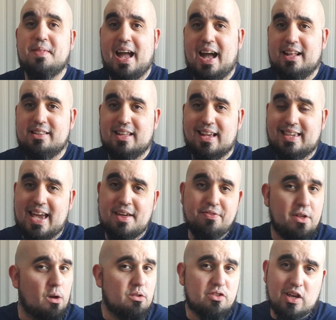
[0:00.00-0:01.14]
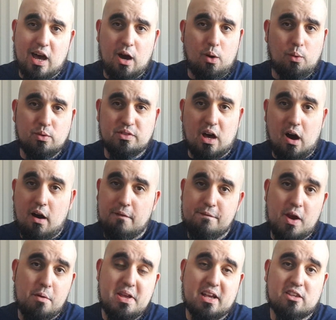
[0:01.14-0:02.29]
And again, those titles are
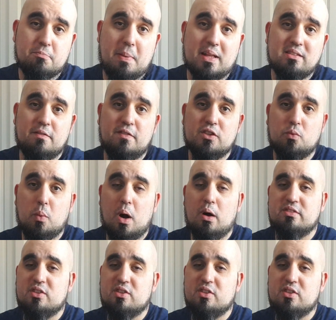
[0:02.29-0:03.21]
very expensive as well,